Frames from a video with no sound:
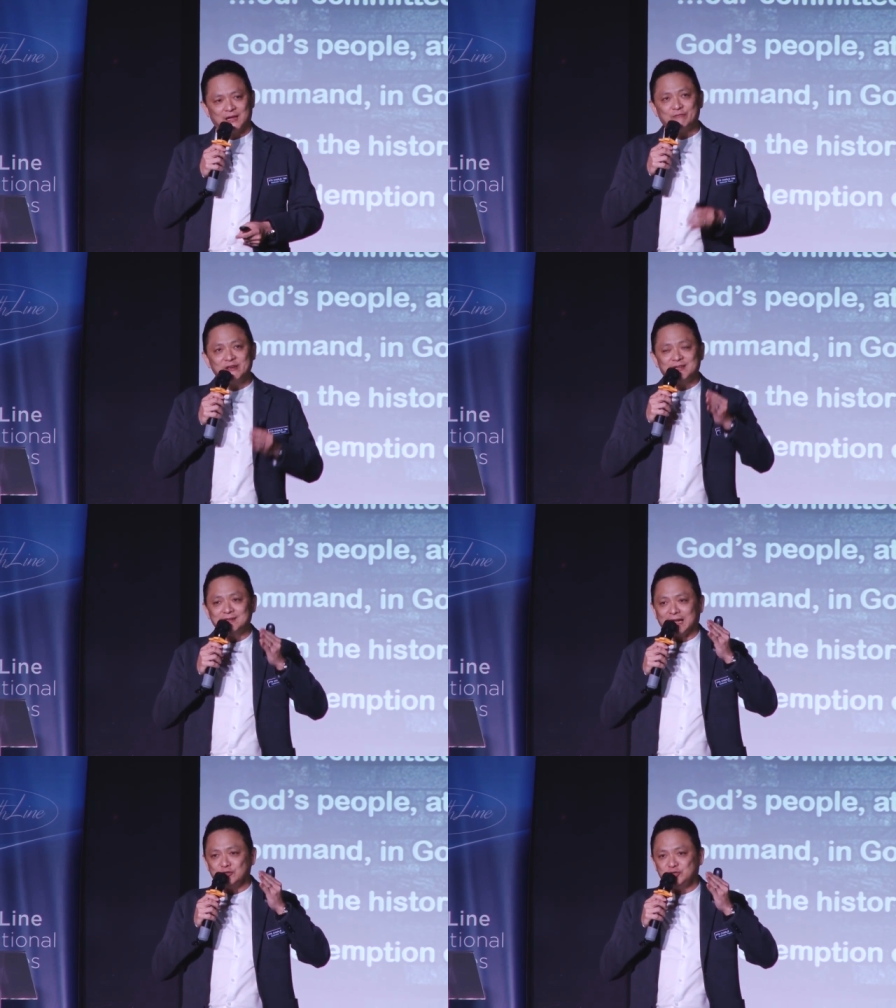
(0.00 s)

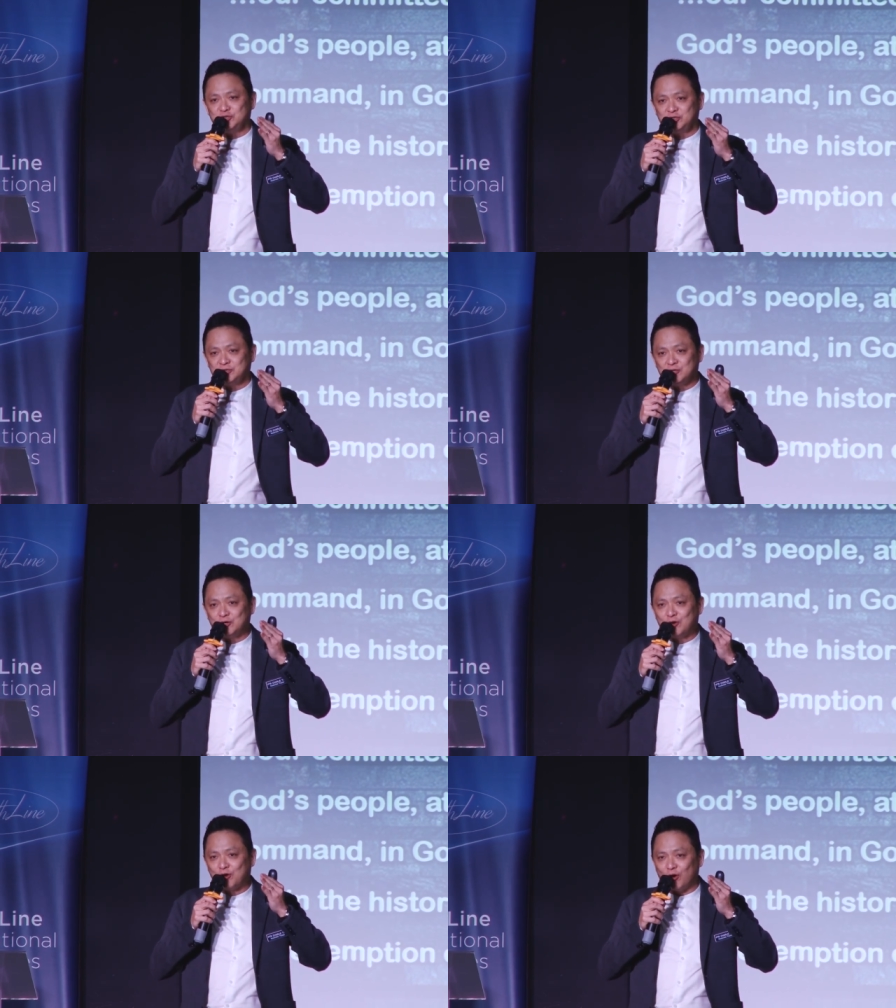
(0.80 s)
everything that
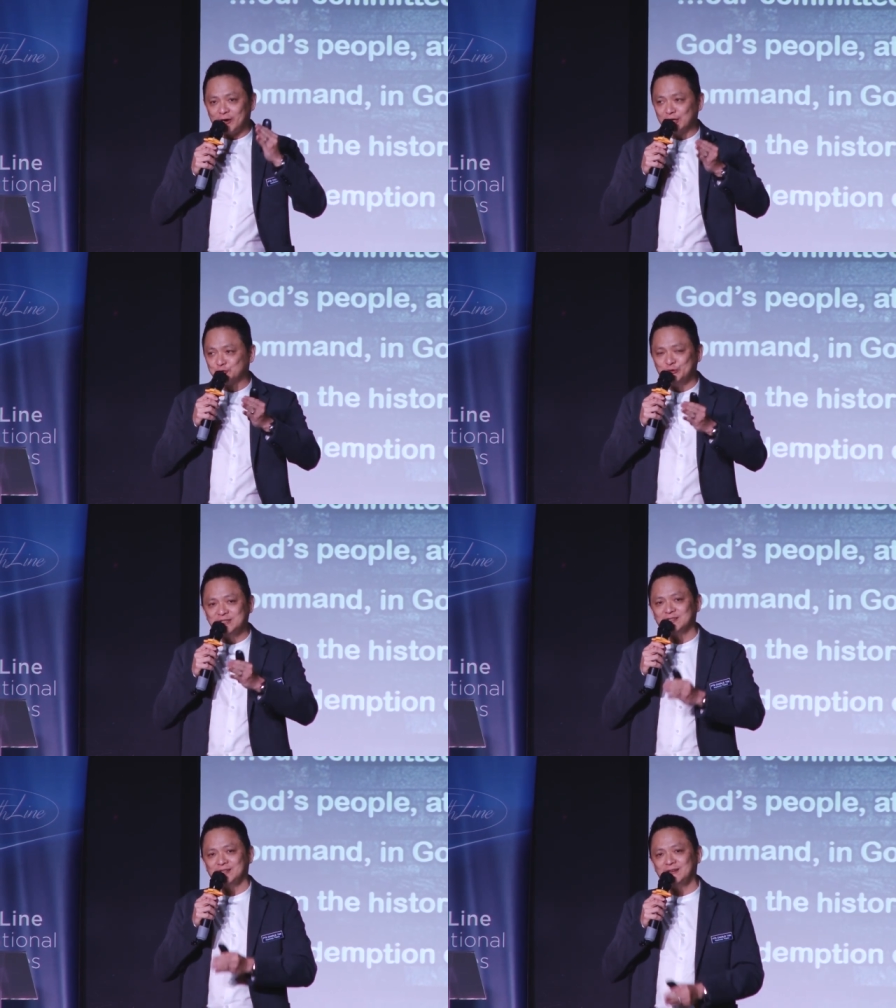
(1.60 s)
God has
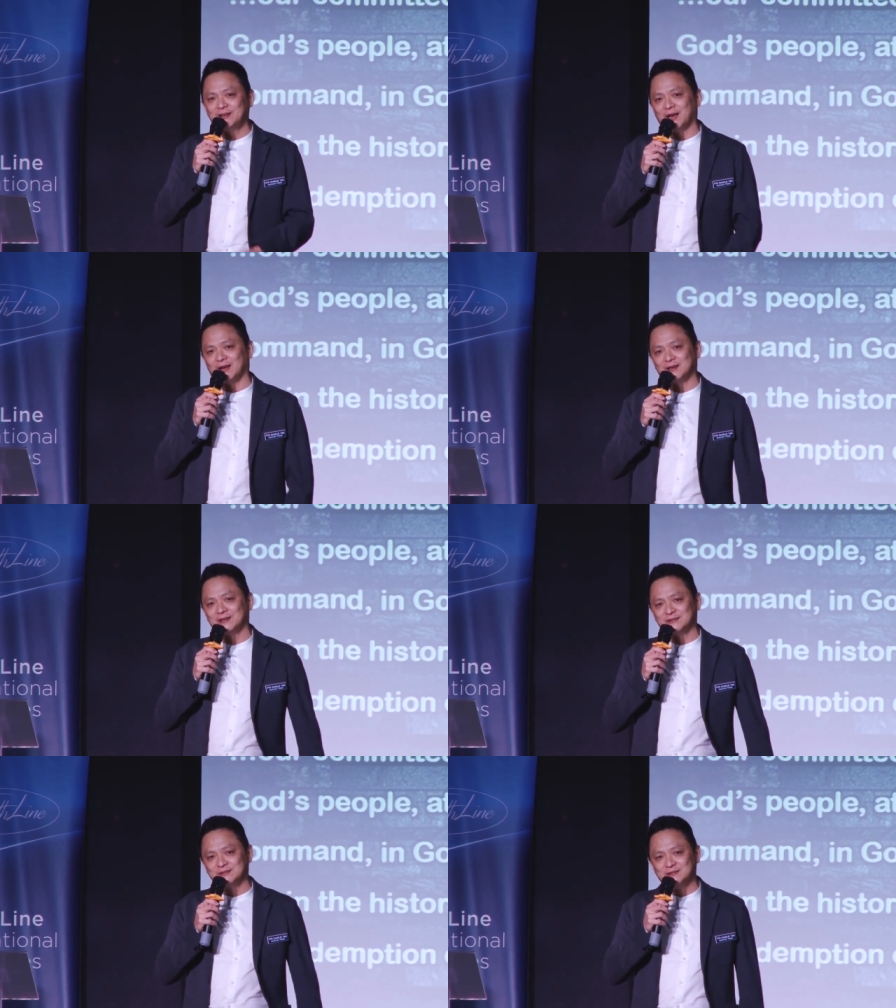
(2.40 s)
written in there
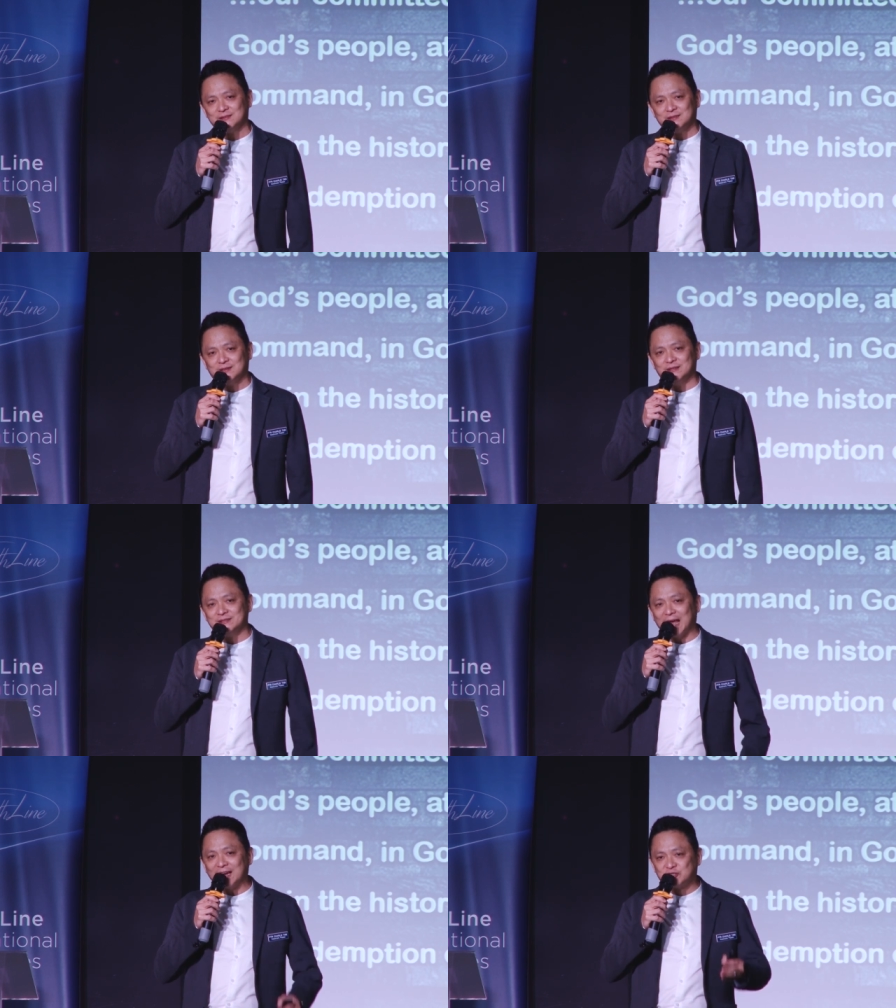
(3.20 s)
it
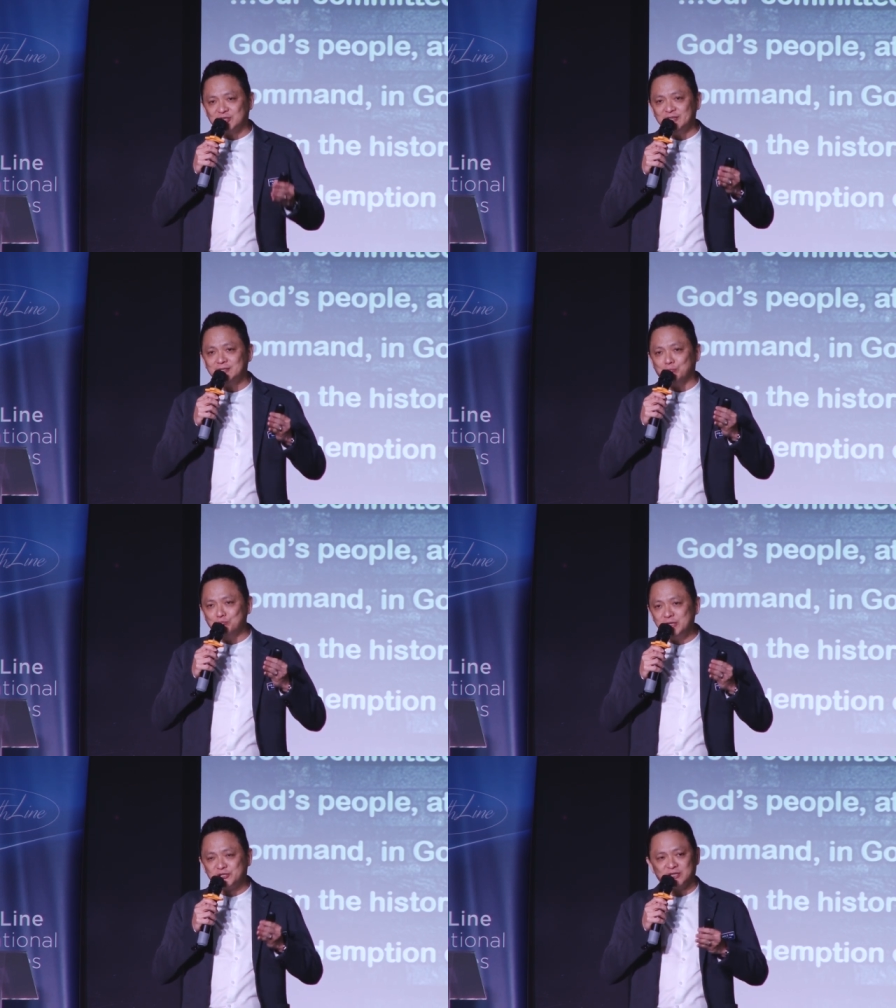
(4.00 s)
is actually the
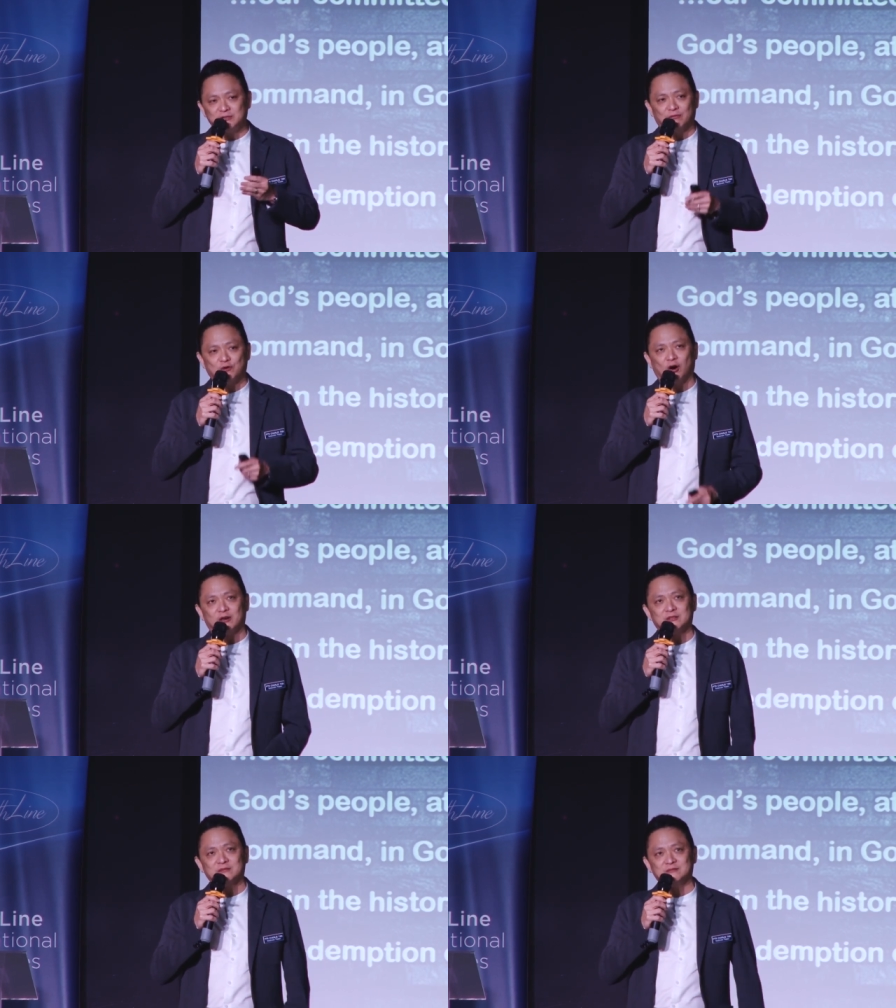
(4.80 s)
mission of God